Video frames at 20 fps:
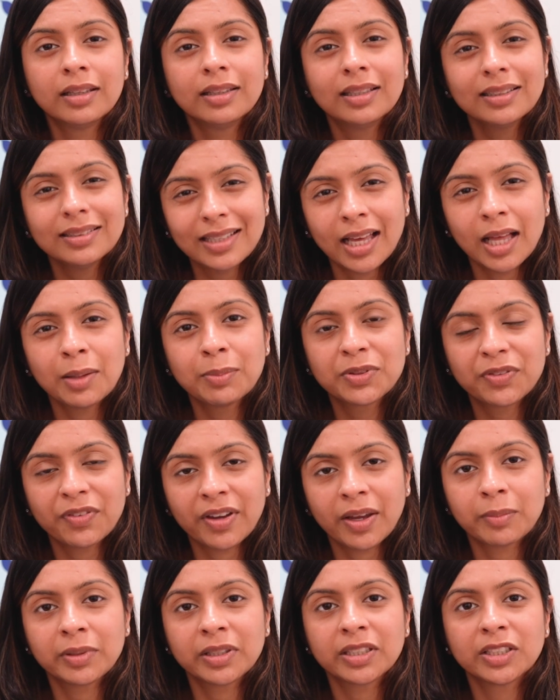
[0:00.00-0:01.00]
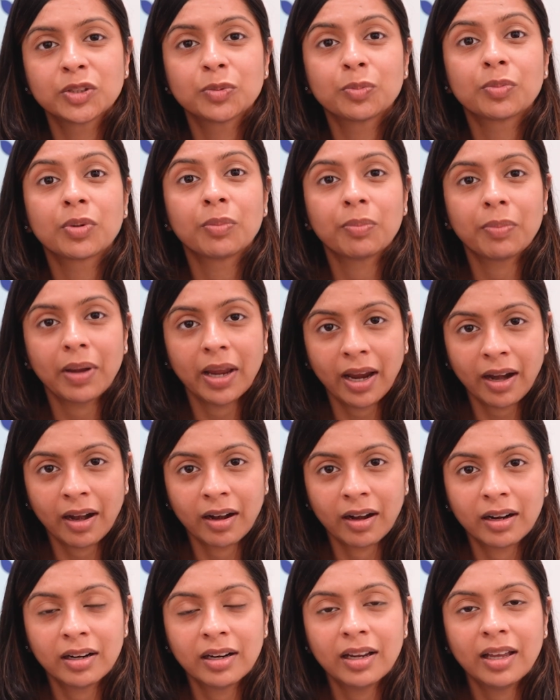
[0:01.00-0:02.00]
This helps families
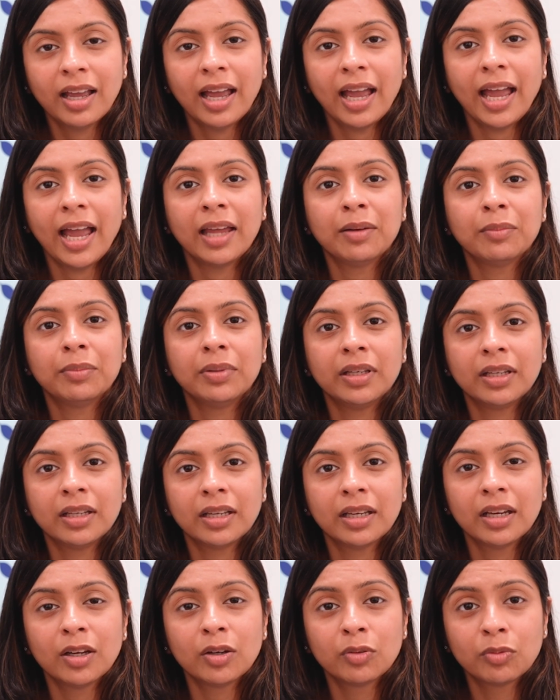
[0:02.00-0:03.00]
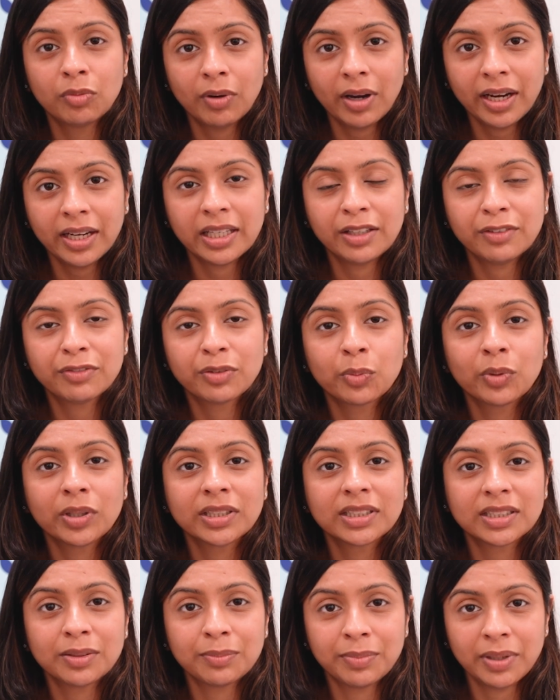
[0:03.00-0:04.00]
prepare and be ready for
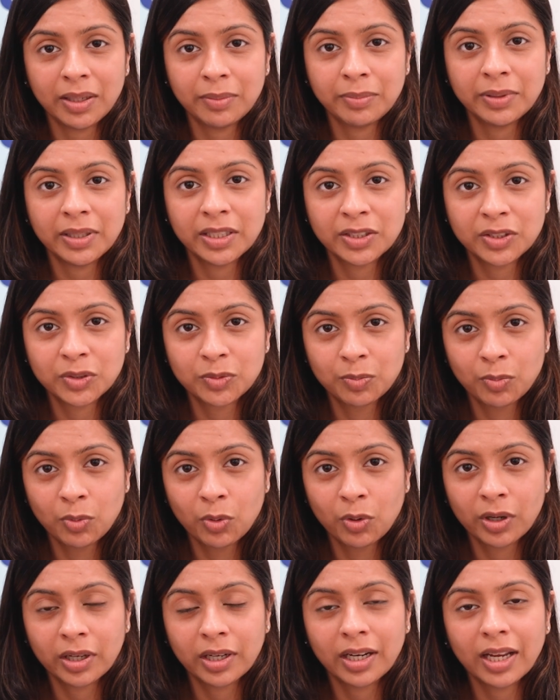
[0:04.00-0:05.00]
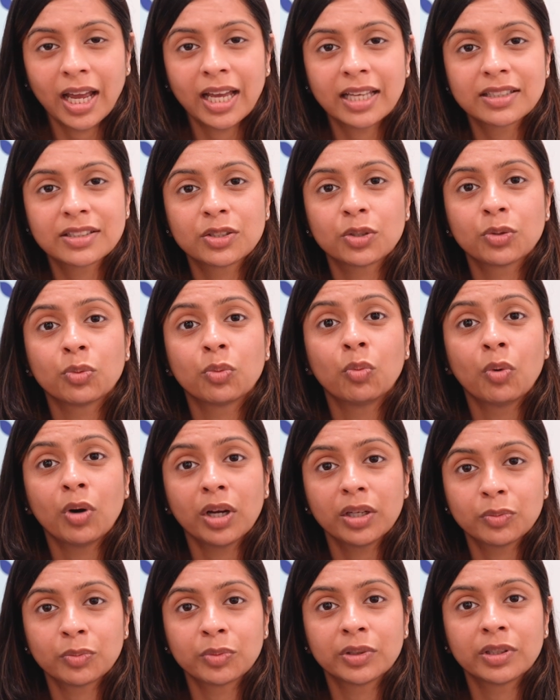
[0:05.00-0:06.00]
once the baby is born as to
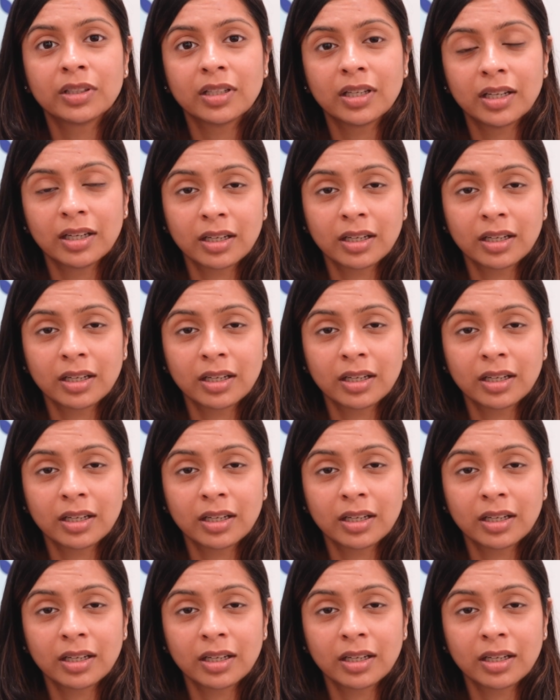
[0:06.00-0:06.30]
what would